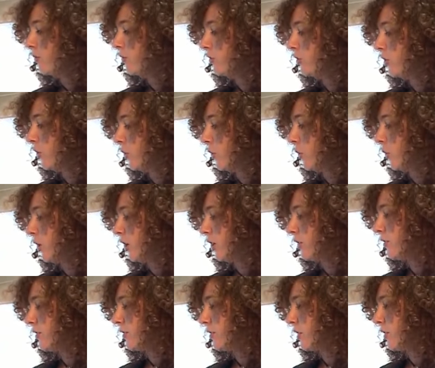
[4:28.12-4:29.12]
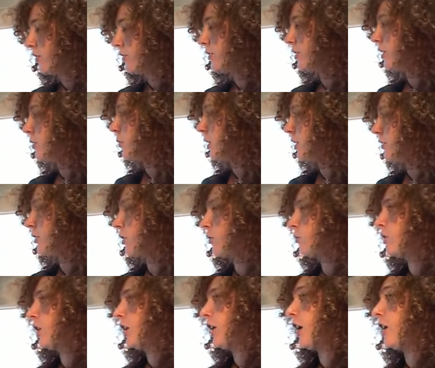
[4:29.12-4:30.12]
So it's a seamless
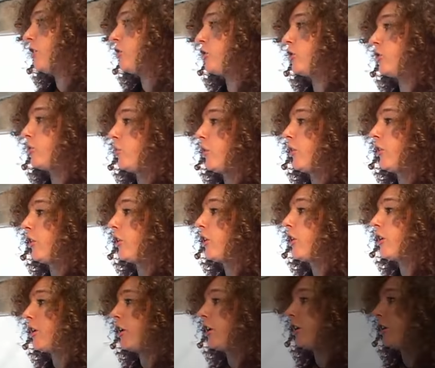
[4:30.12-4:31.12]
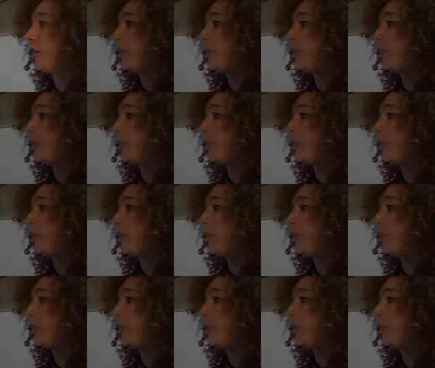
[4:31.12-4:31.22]
communication with the car,